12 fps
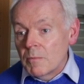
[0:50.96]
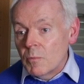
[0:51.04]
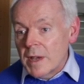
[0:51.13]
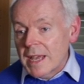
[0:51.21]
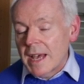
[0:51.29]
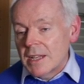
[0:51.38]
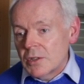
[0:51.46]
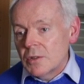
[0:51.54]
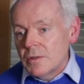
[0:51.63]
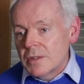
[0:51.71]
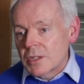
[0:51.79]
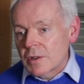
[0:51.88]
we can't
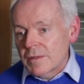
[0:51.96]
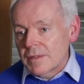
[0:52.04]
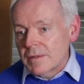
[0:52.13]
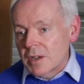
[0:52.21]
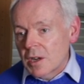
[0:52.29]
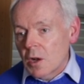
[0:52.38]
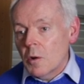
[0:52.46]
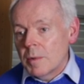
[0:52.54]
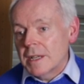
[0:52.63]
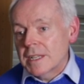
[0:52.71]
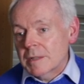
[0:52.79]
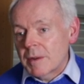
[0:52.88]
do the sort of
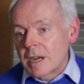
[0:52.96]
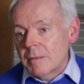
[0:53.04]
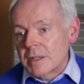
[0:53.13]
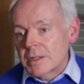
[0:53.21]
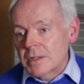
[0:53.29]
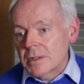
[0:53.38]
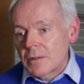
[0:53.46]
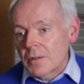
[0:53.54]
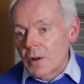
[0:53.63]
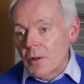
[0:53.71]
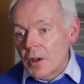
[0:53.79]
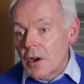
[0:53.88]
global experiments
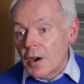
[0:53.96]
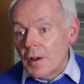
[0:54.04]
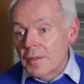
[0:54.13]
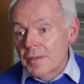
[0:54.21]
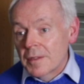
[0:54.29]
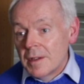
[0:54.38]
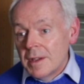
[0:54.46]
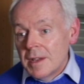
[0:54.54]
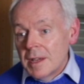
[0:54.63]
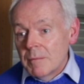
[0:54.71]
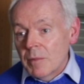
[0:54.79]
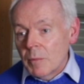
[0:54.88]
on Earth,
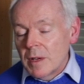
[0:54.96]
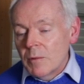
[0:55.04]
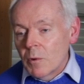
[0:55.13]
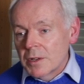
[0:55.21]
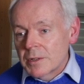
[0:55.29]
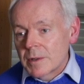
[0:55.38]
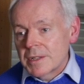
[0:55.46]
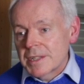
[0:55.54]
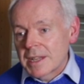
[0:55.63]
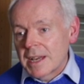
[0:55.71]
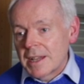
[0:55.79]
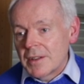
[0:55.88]
but we want to
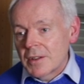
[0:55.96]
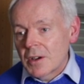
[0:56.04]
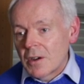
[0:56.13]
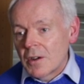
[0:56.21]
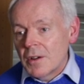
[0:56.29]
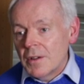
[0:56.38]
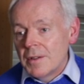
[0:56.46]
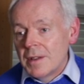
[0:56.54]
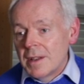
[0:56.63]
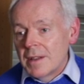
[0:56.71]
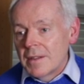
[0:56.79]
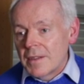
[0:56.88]
understand how
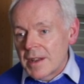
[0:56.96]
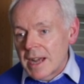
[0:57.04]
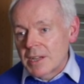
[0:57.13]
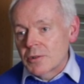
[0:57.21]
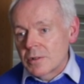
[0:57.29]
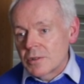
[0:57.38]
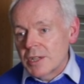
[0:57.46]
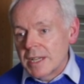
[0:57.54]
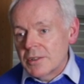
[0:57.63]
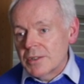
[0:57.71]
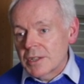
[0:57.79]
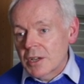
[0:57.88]
the natural
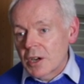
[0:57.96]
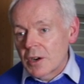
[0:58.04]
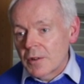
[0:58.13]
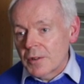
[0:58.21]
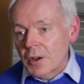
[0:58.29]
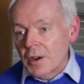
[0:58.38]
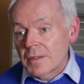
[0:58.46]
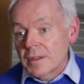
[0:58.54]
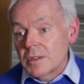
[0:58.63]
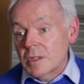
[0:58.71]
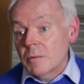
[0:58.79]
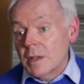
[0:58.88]
changes occur on Earth.
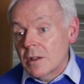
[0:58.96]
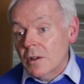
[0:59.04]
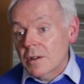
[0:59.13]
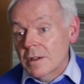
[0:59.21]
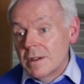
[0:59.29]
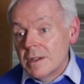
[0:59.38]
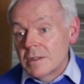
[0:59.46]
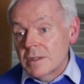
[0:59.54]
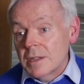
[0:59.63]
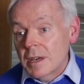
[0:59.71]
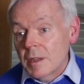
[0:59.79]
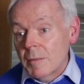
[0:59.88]
And so we look to the